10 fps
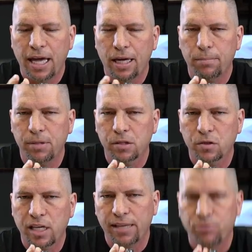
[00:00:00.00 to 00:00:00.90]
End
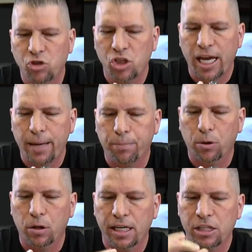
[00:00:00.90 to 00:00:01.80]
mills have
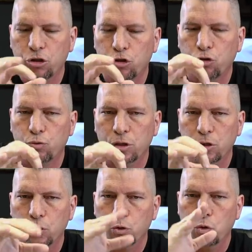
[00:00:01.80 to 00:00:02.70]
taper and
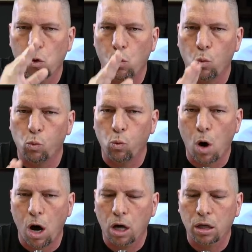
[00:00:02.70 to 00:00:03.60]
drills
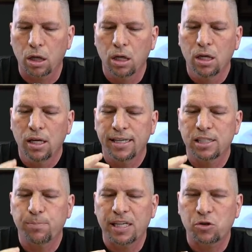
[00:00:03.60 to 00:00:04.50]
walk,
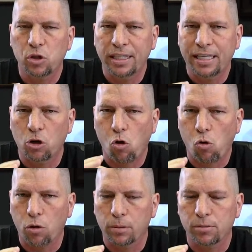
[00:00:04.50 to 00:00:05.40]
especially in
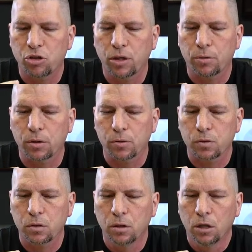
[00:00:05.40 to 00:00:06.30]
hard
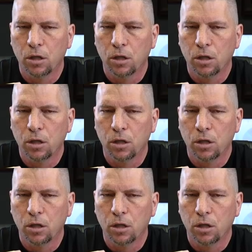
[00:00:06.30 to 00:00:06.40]
materials.